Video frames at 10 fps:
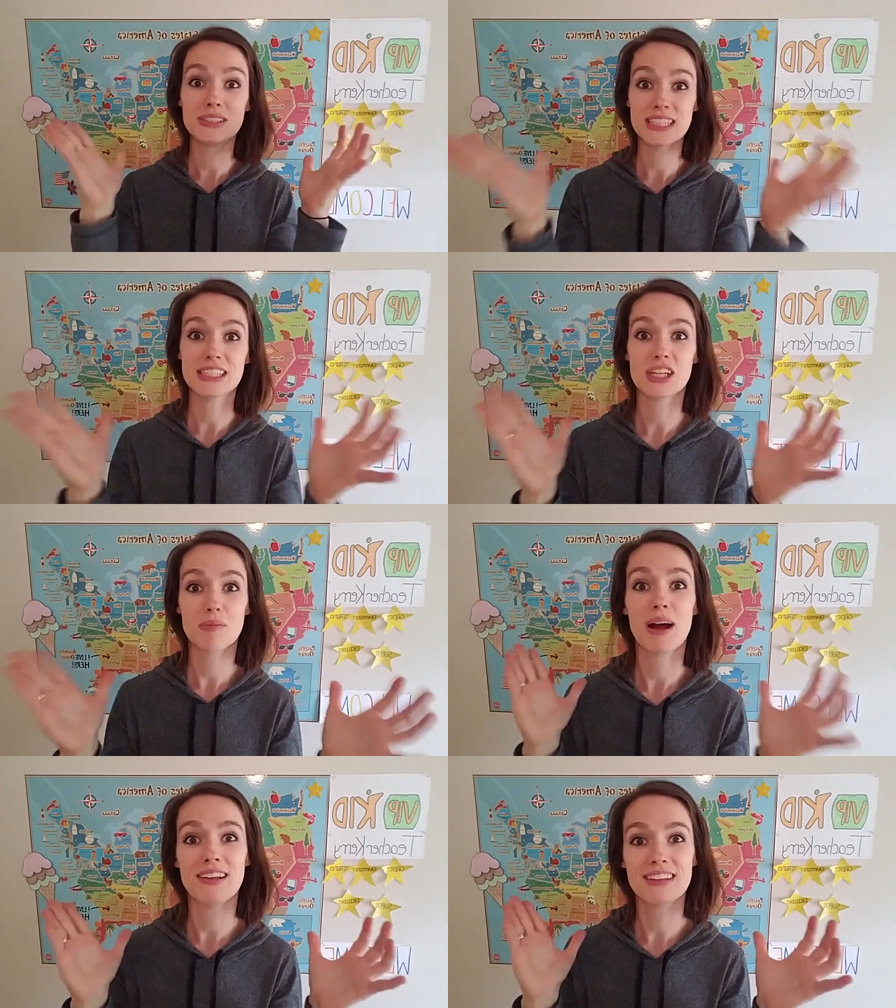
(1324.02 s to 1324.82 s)
teacher
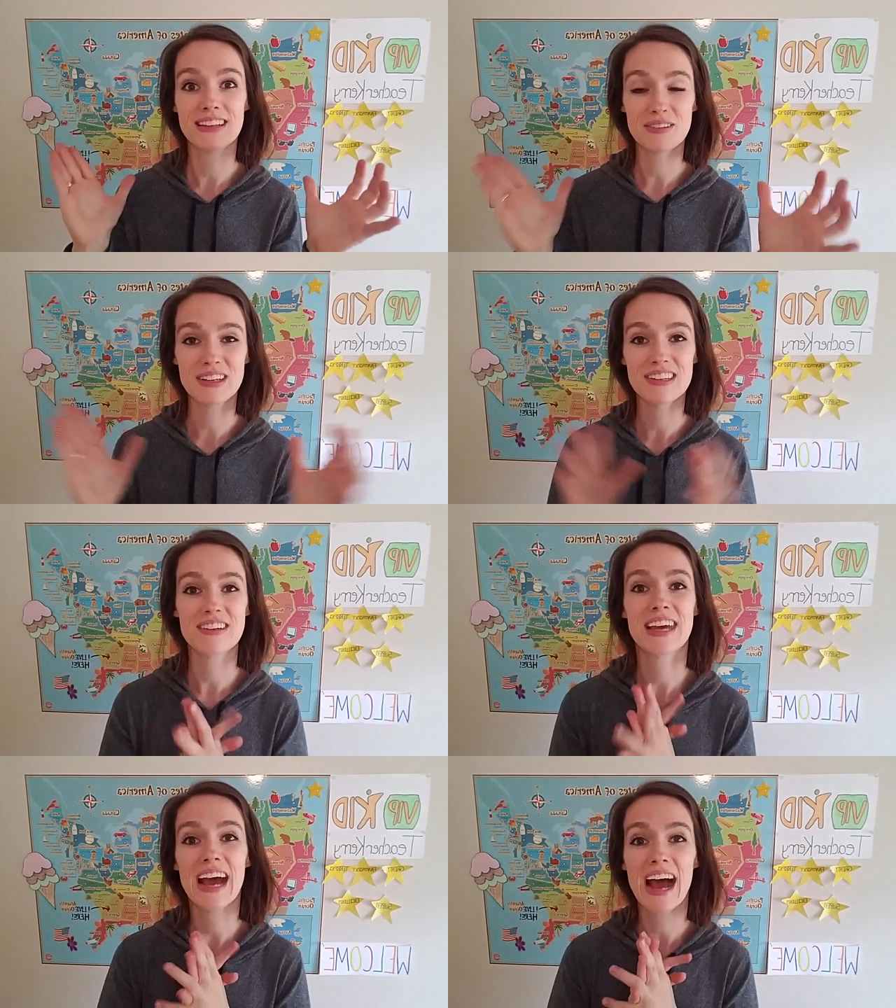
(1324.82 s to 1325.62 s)
process once
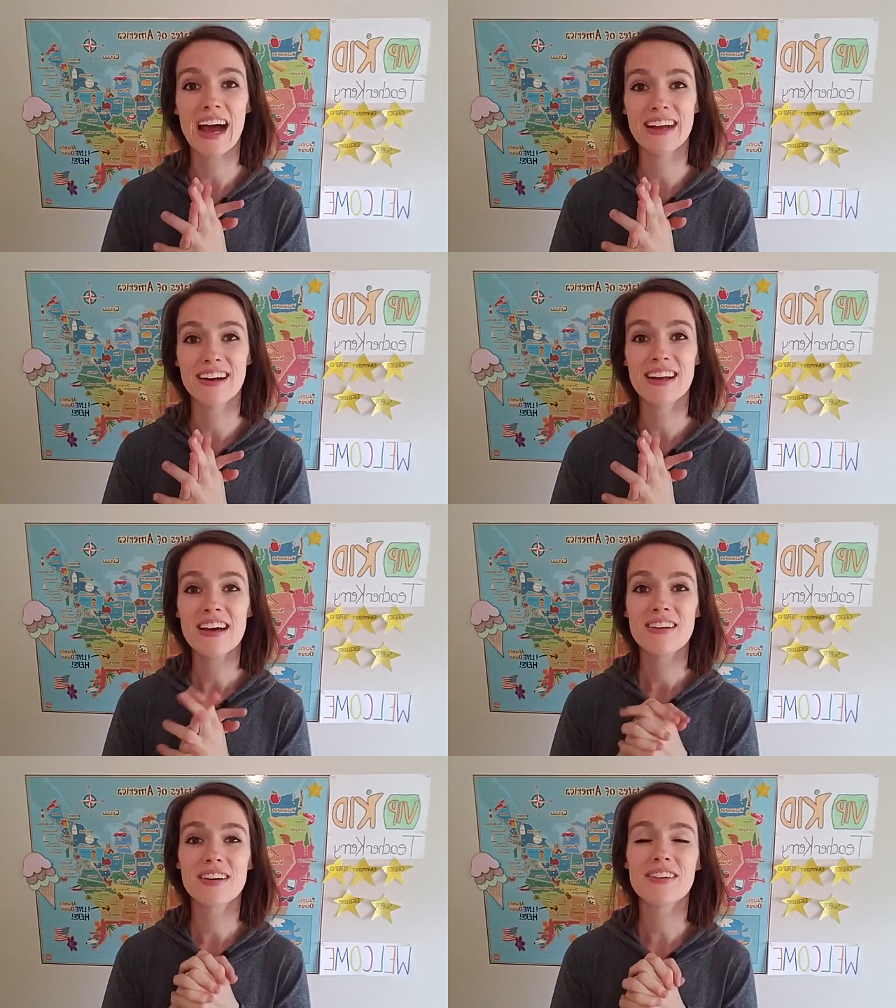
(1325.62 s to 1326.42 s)
you get hired.
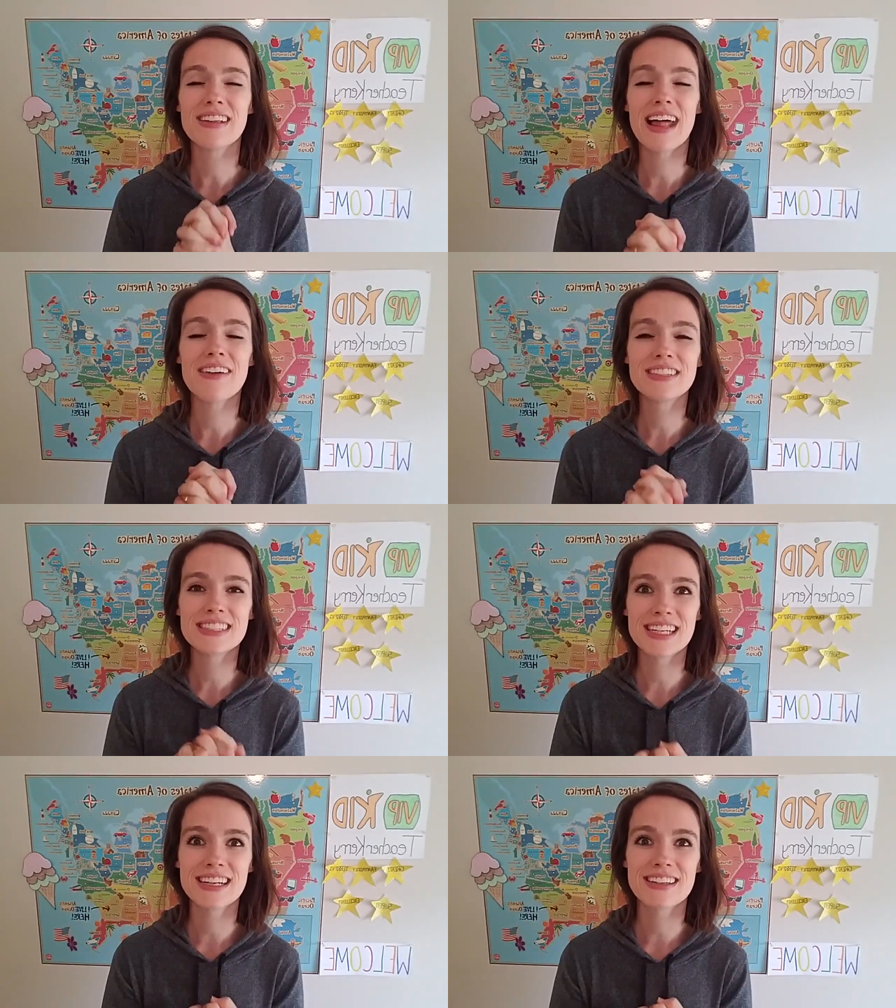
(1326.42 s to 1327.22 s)
So I'd love to
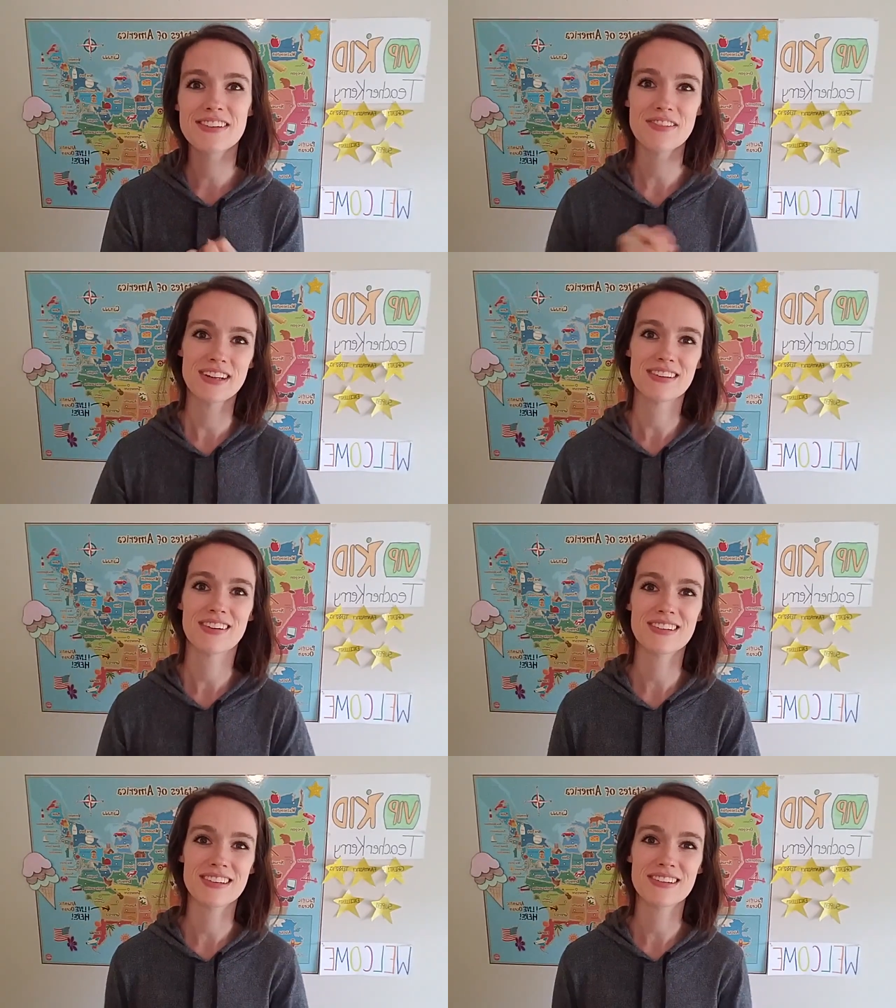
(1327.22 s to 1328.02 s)
share those
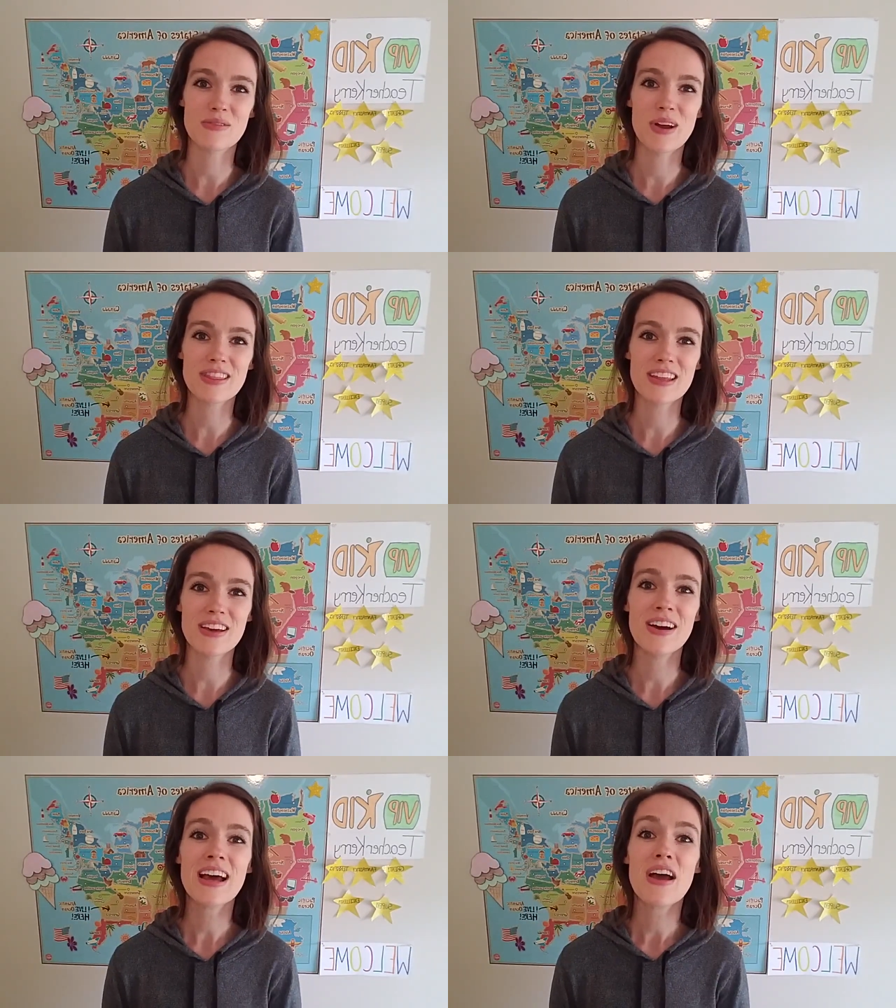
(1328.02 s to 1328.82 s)
resources with
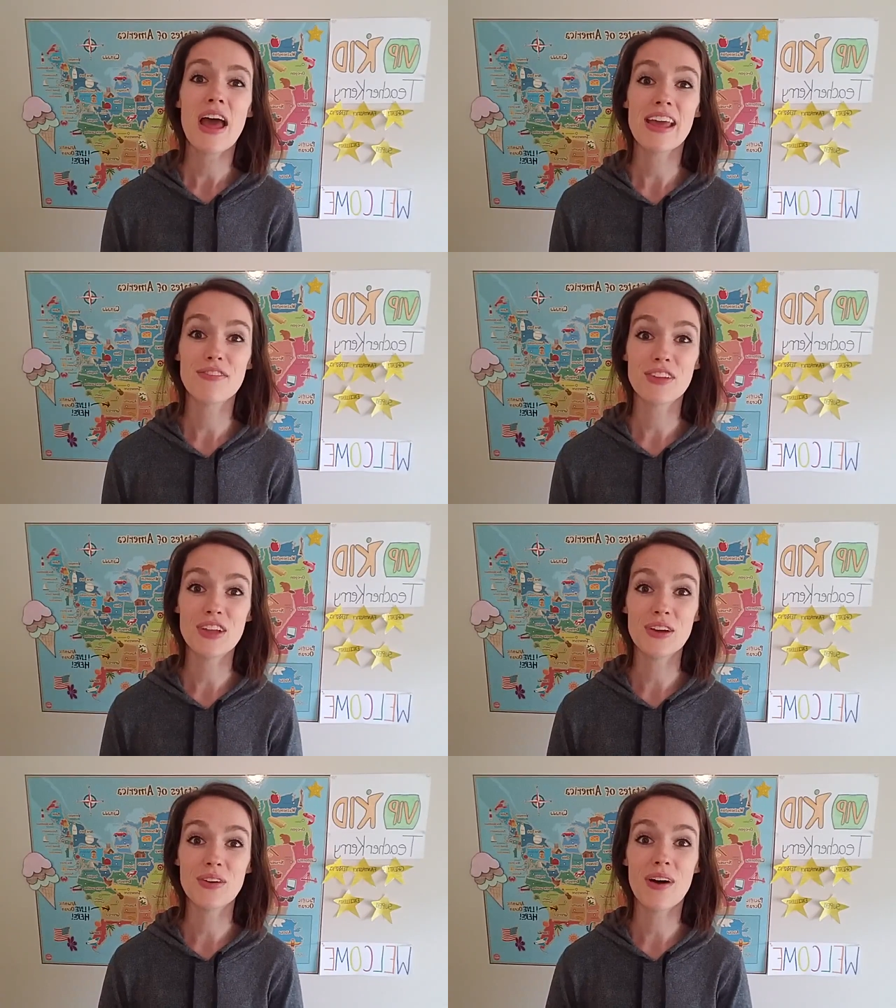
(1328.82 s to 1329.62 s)
you if
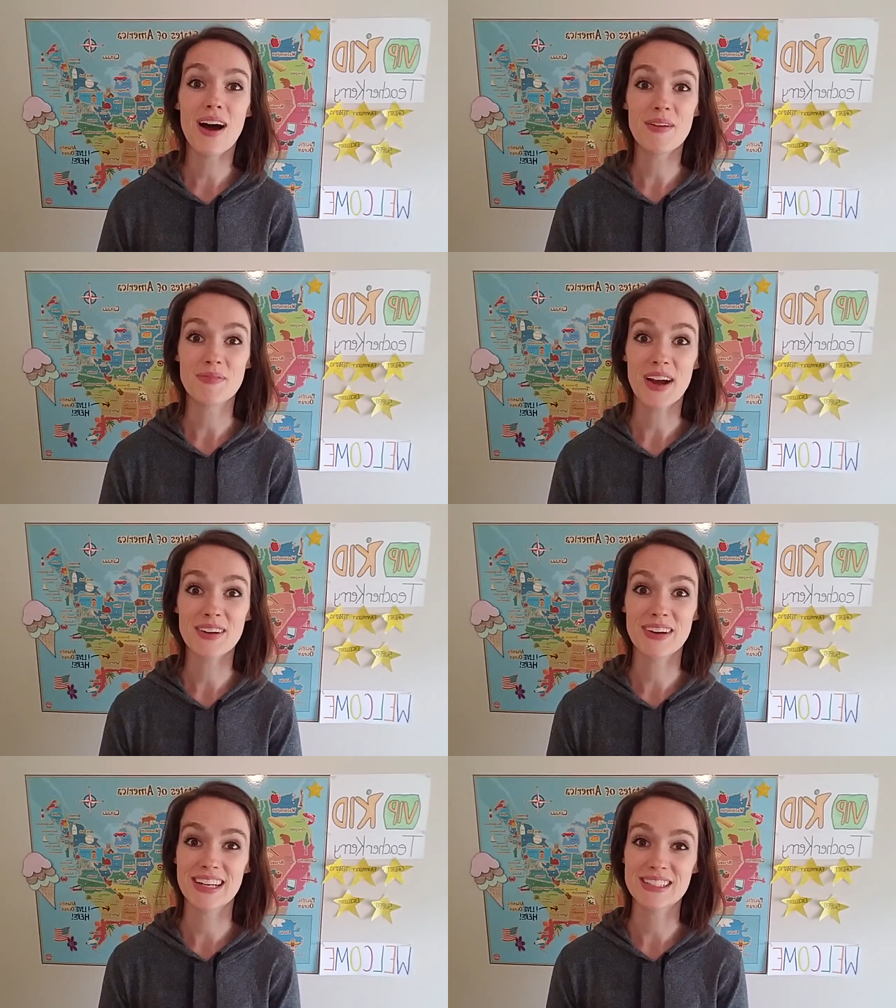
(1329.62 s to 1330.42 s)
you are
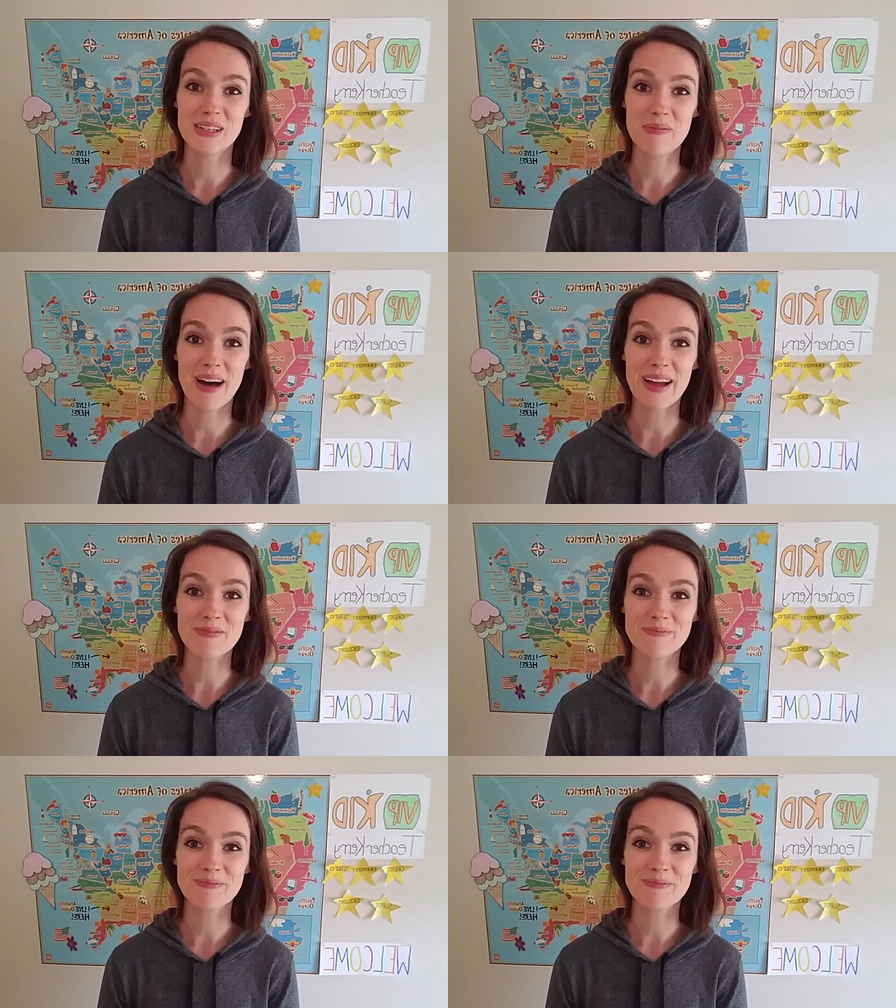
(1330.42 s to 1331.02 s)
ready to apply.